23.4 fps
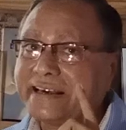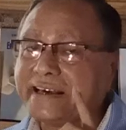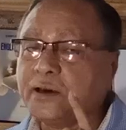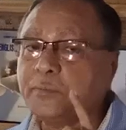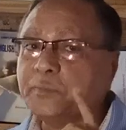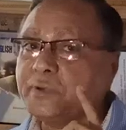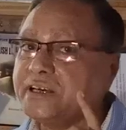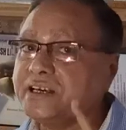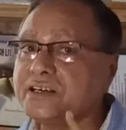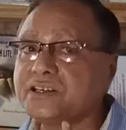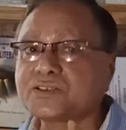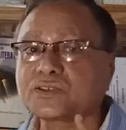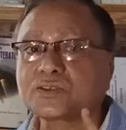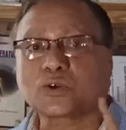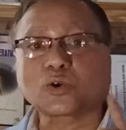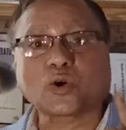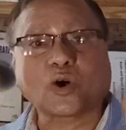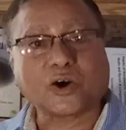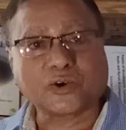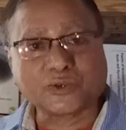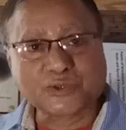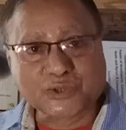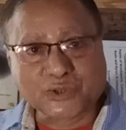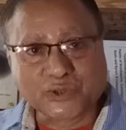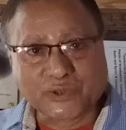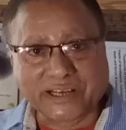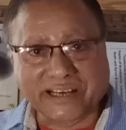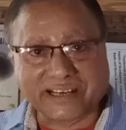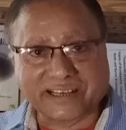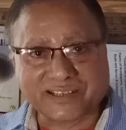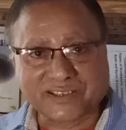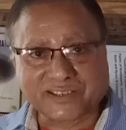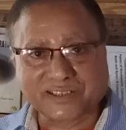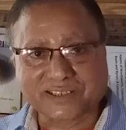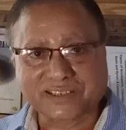M is
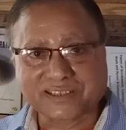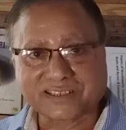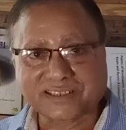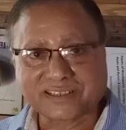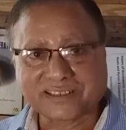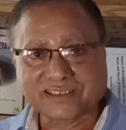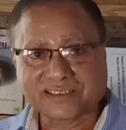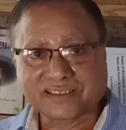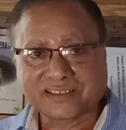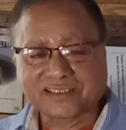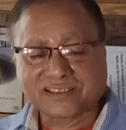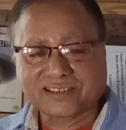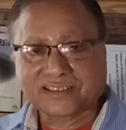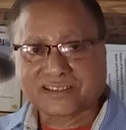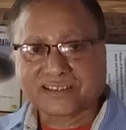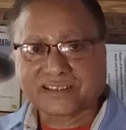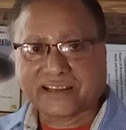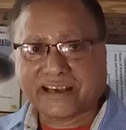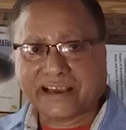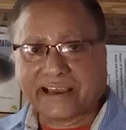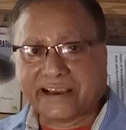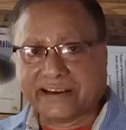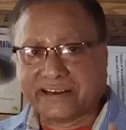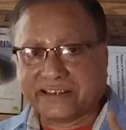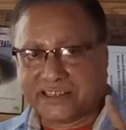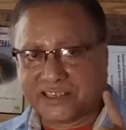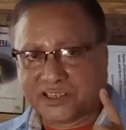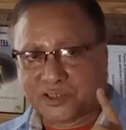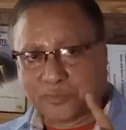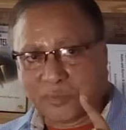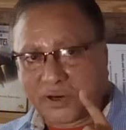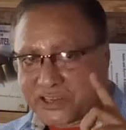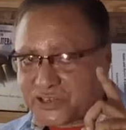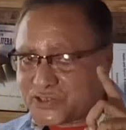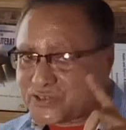consonant and it
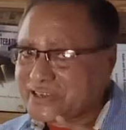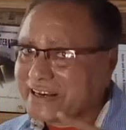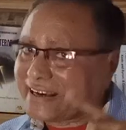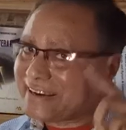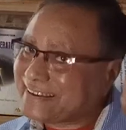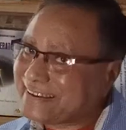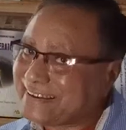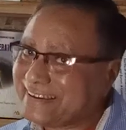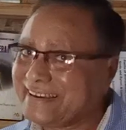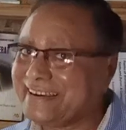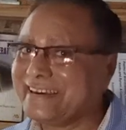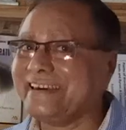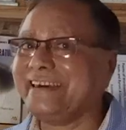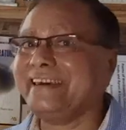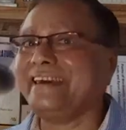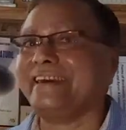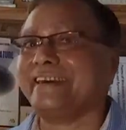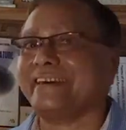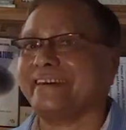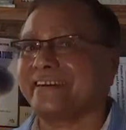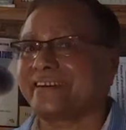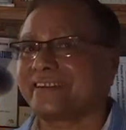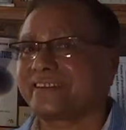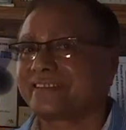must take A.